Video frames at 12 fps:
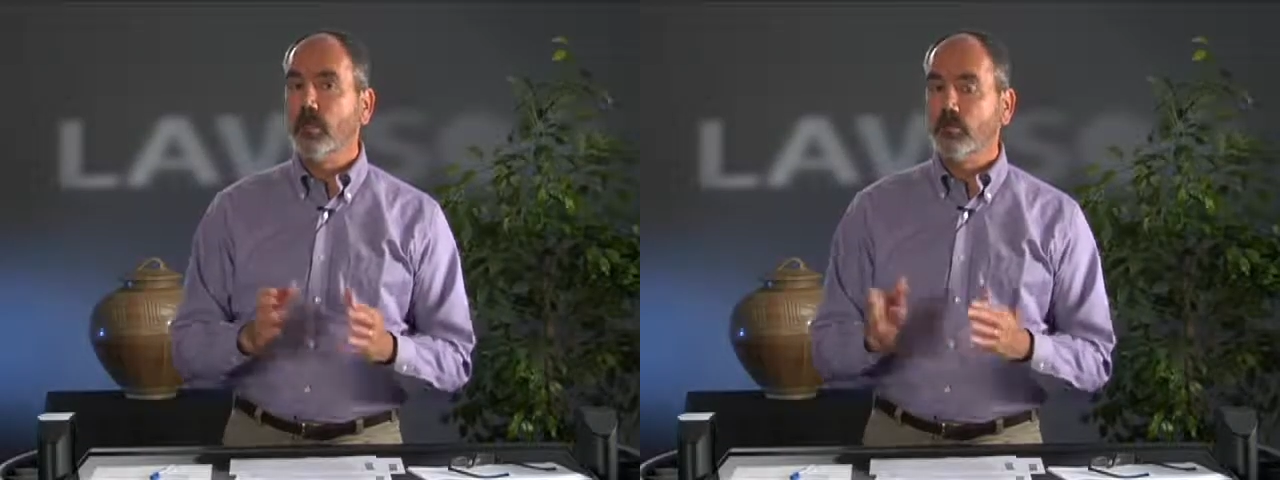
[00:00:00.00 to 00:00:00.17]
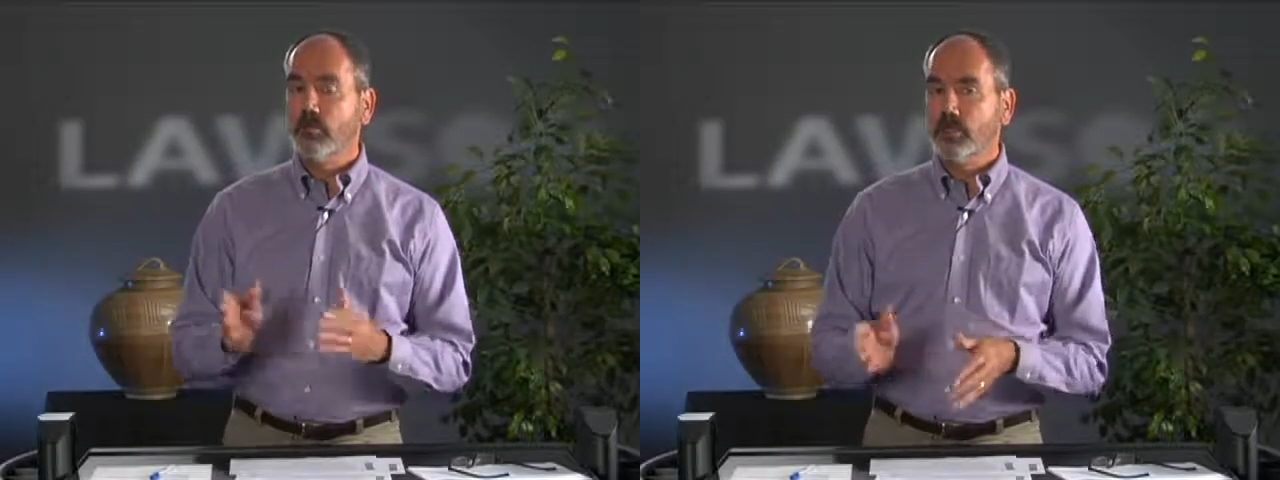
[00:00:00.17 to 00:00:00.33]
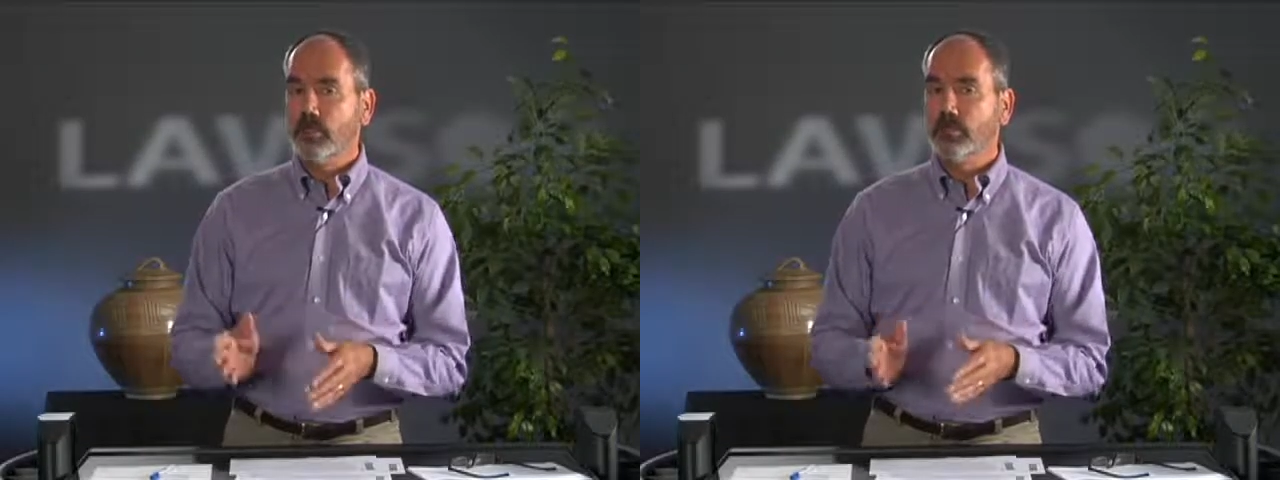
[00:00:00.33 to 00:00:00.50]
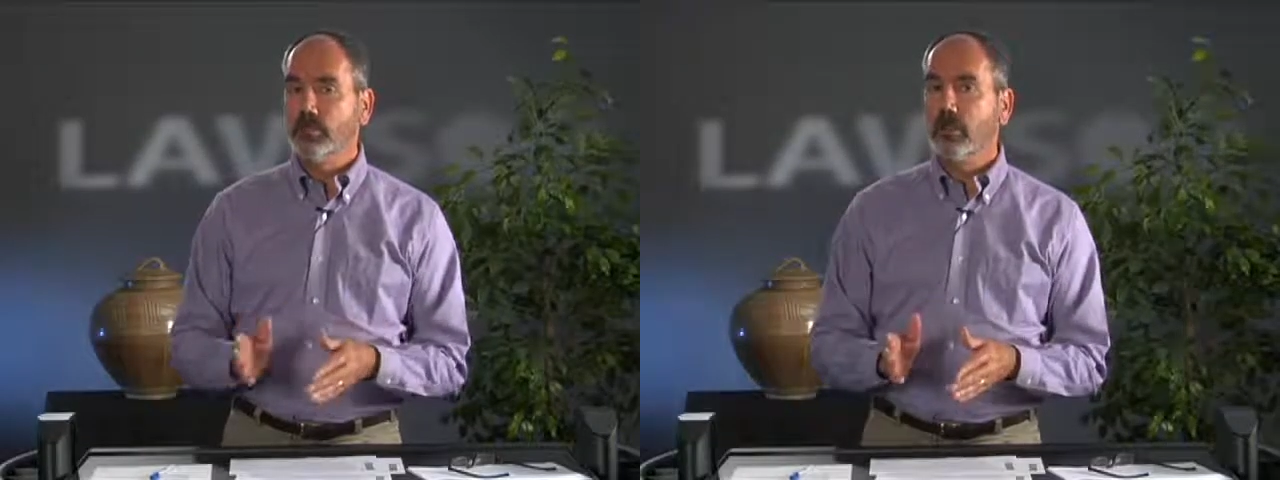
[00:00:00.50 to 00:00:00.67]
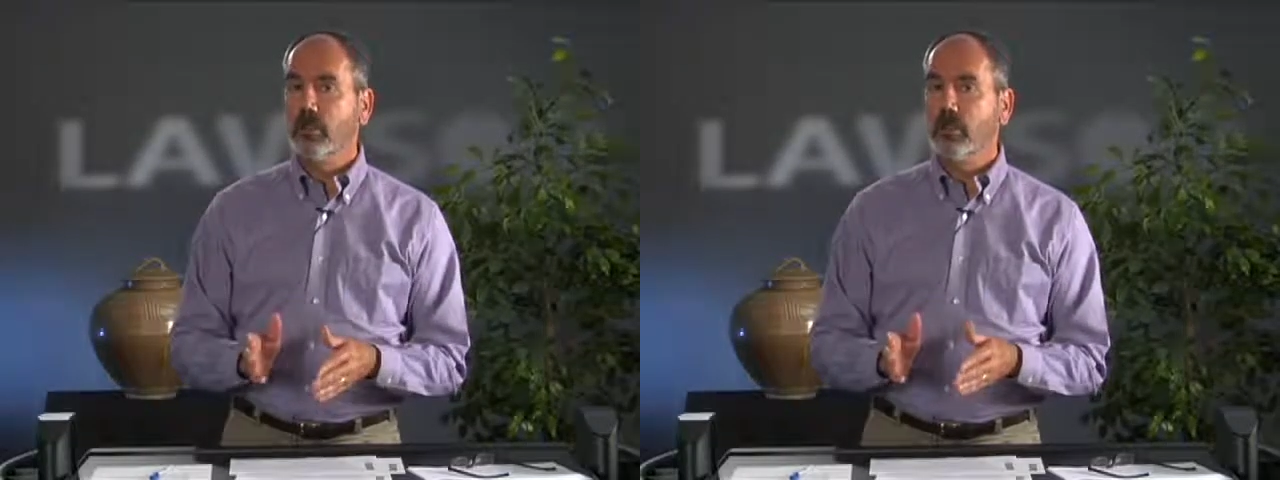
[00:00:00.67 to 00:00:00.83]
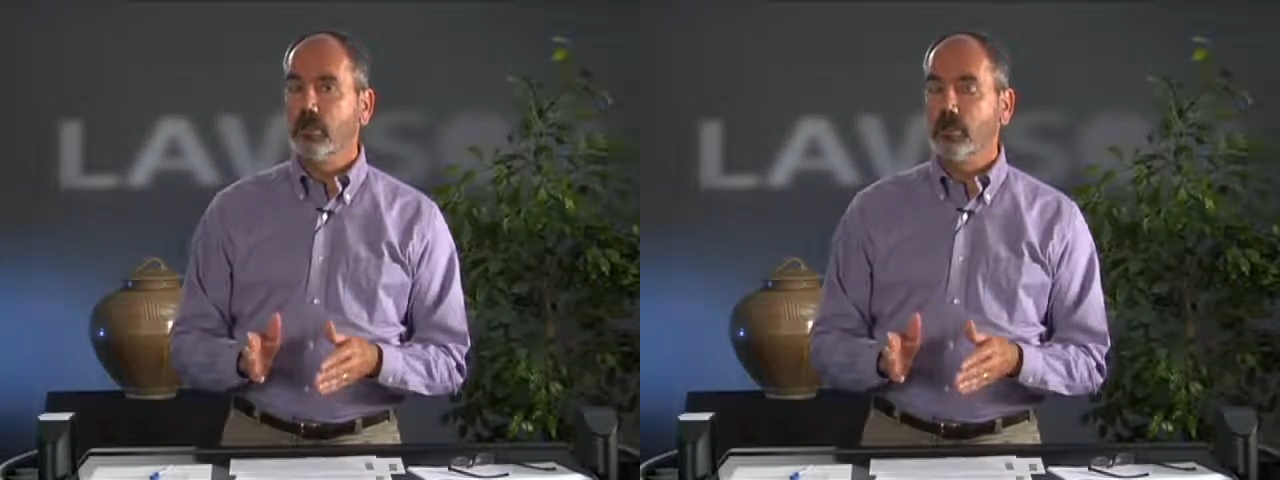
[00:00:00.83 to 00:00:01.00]
you need to
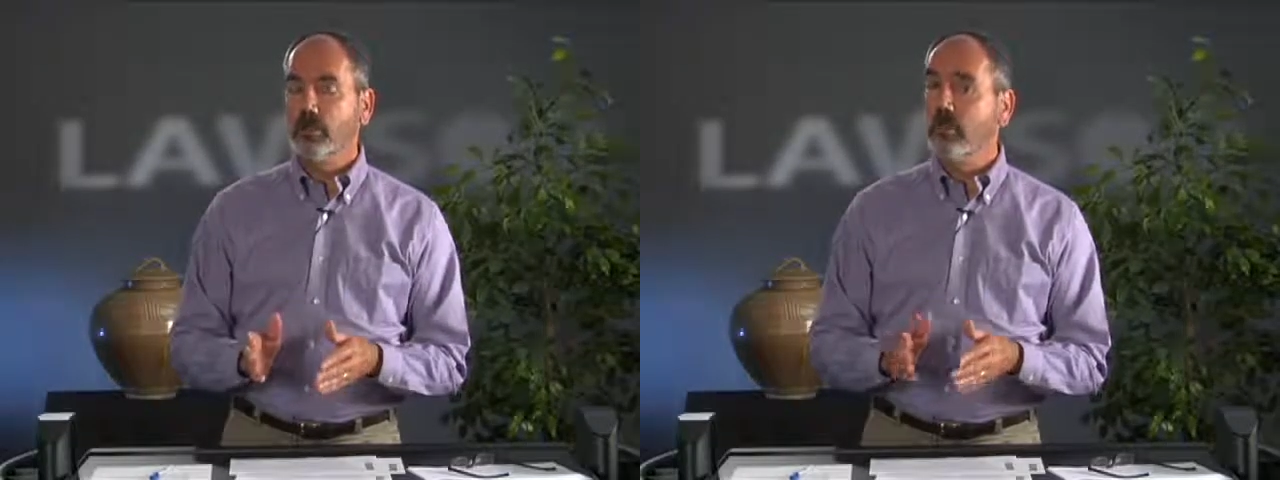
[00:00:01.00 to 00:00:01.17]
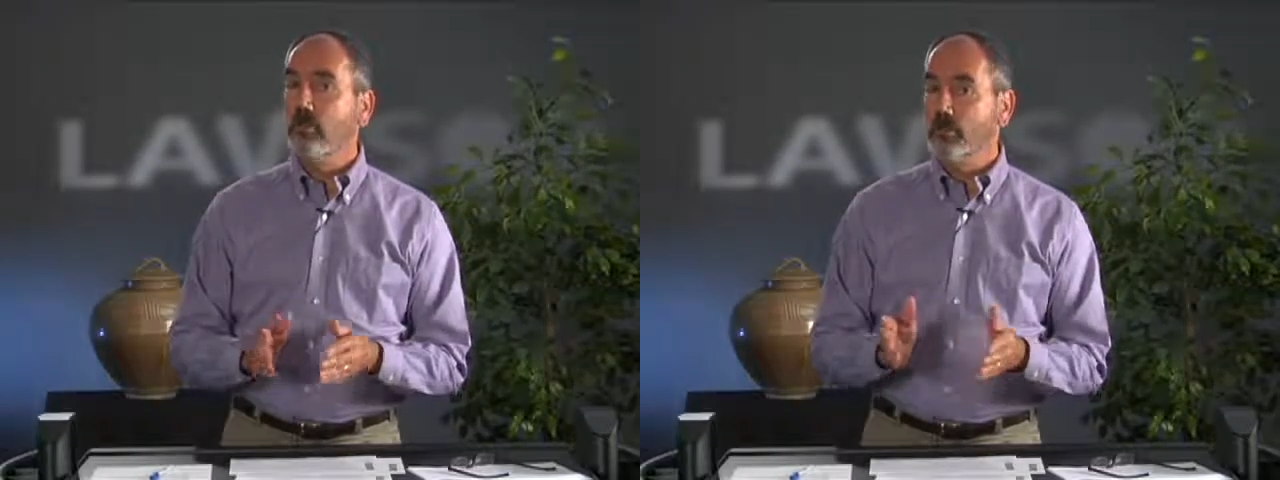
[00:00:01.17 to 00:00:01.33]
communicate,